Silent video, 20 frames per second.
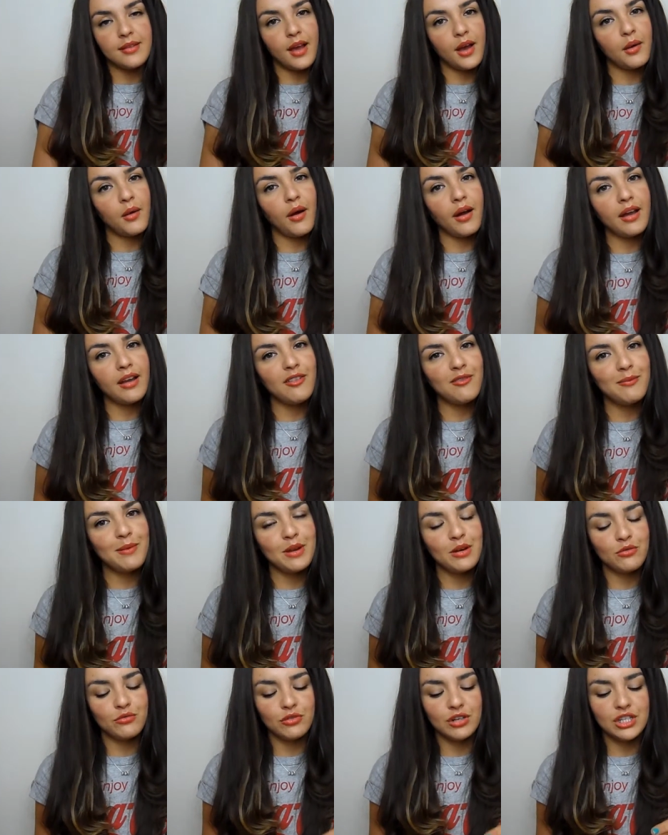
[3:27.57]
So I have
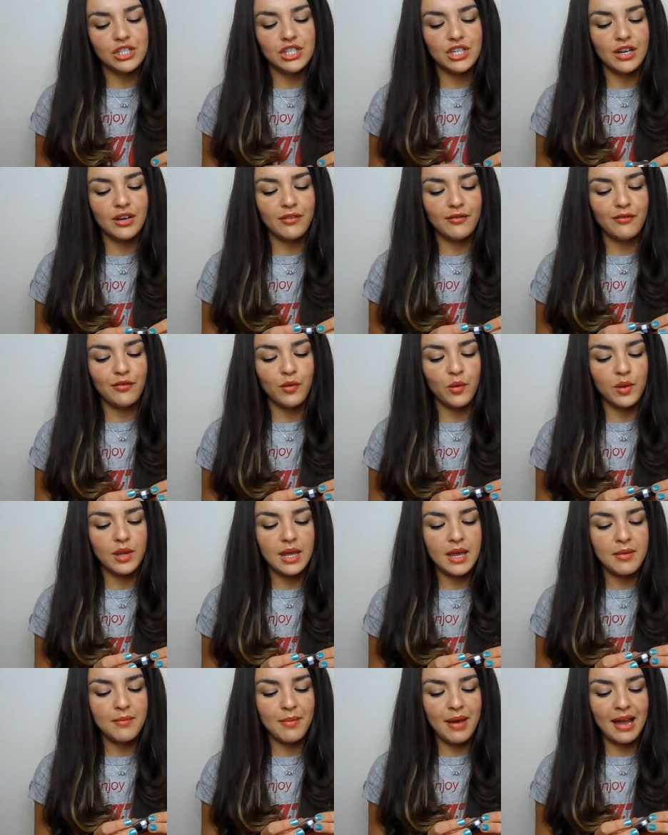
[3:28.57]
been reaching for
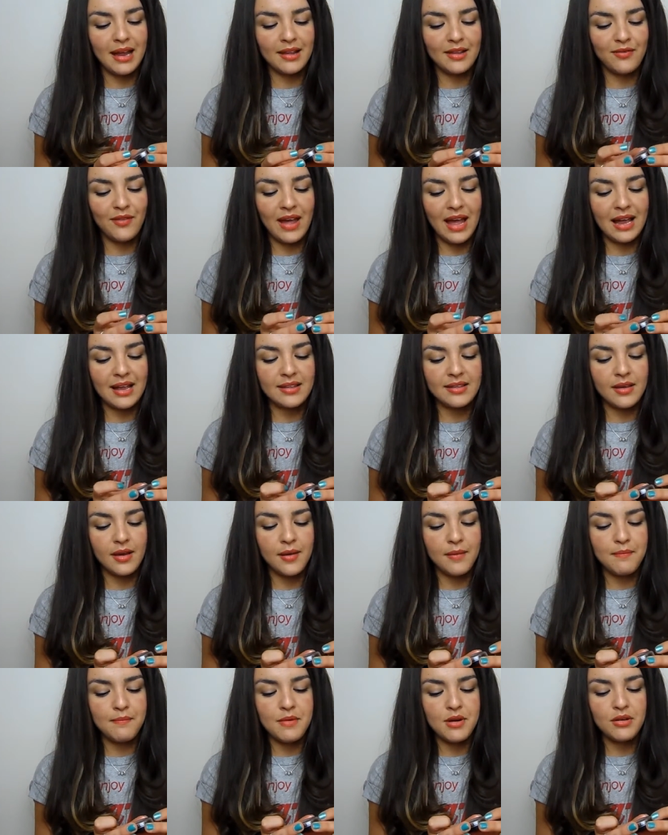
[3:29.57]
the Max
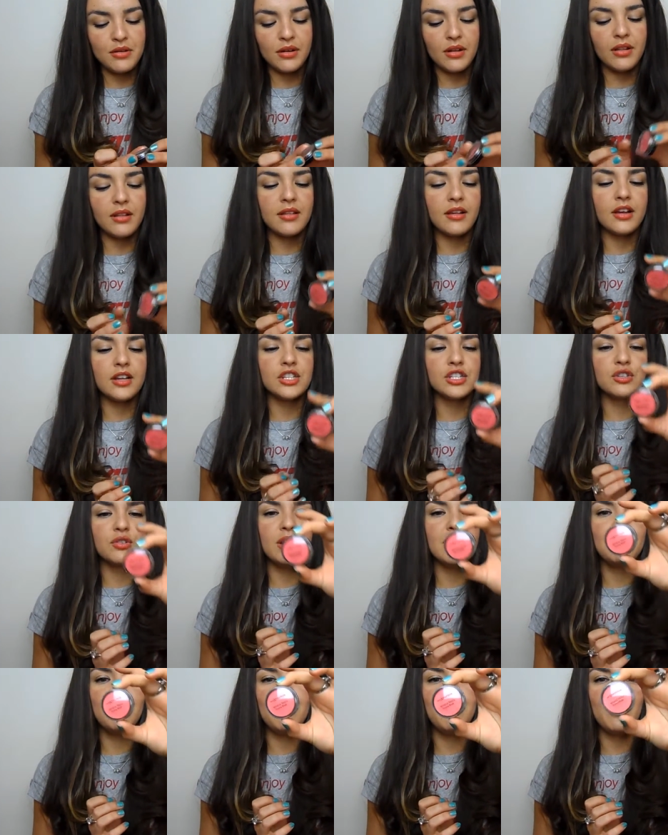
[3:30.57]
Factor Miracle Touch
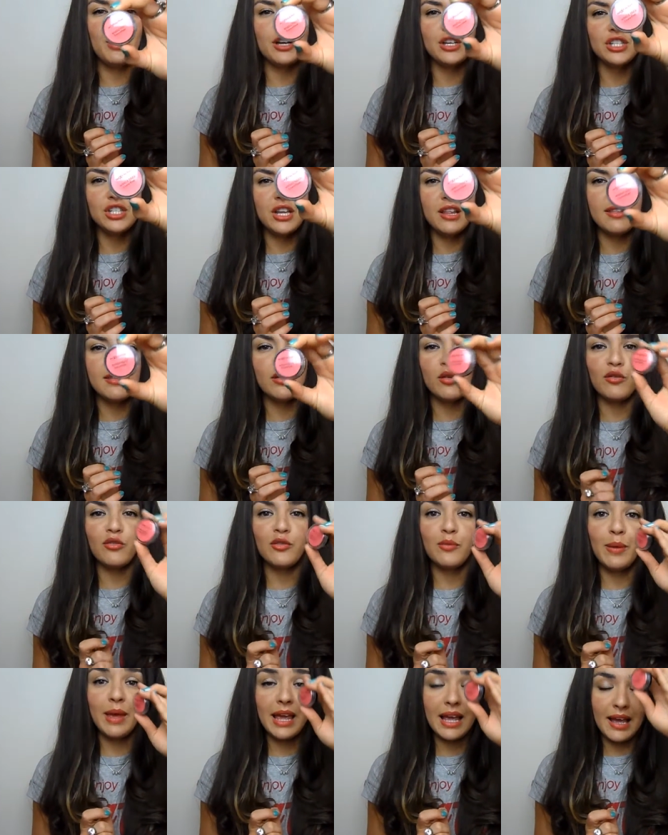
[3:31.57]
Creamy Blush in
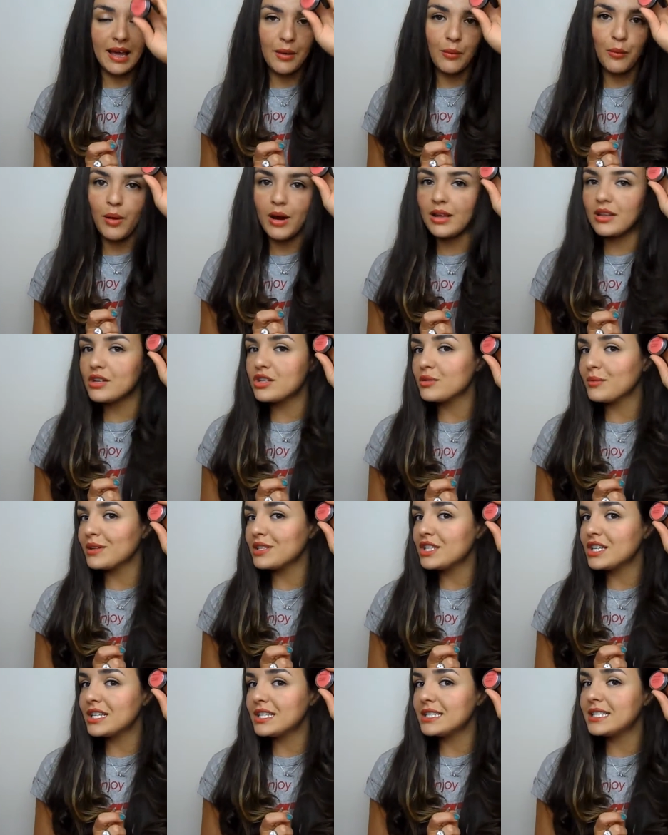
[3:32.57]
Soft Pink. I'm wearing this on
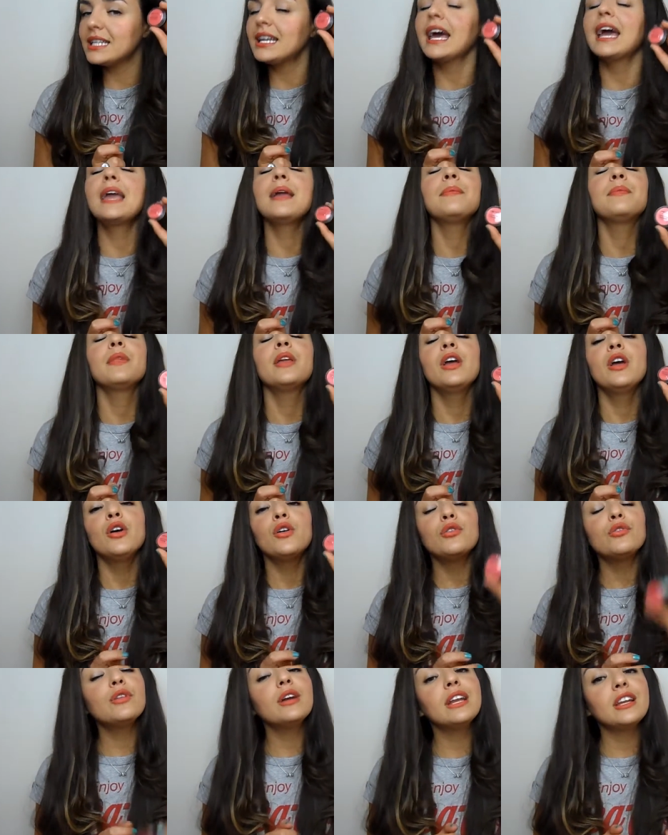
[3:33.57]
my cheeks today.
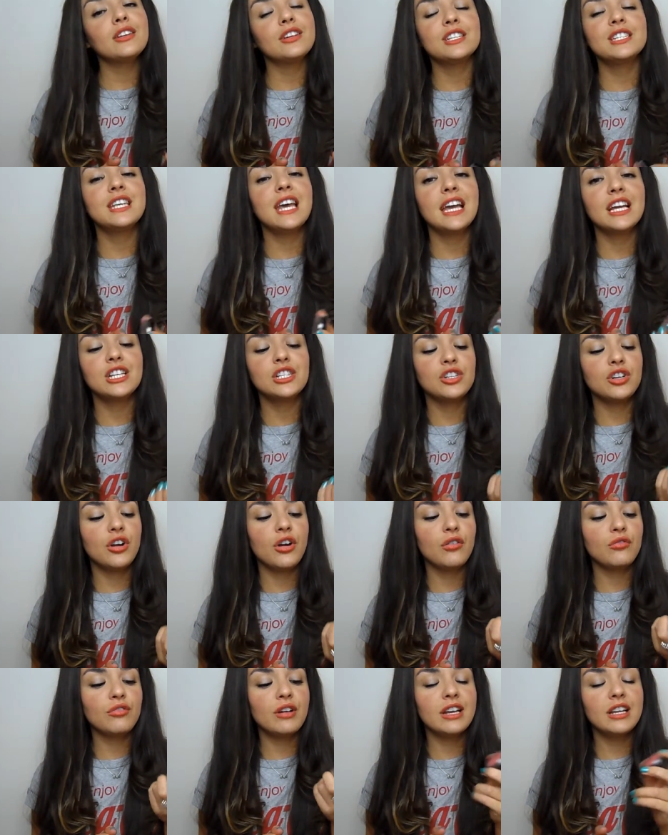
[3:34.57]
Really nice
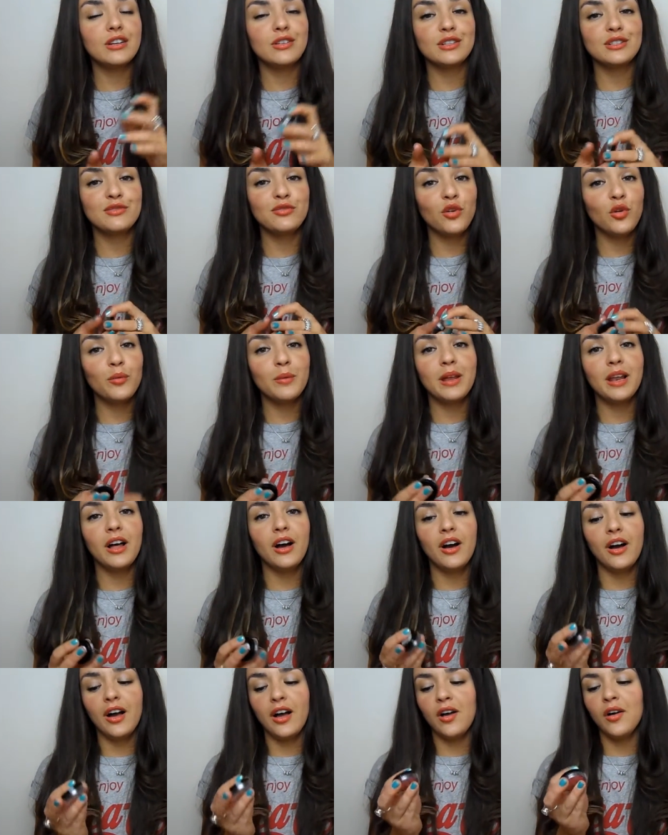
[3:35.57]
texture, really nice
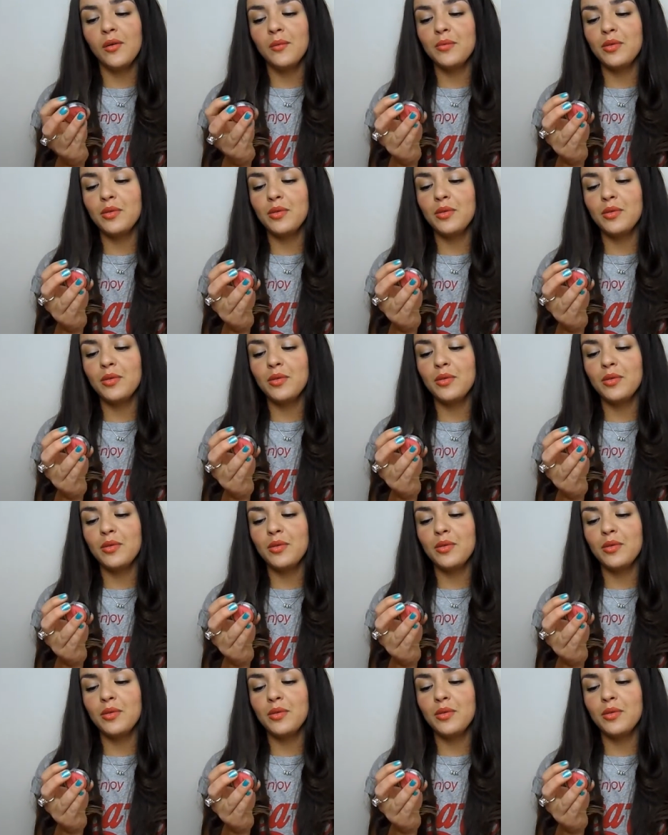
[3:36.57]
formula.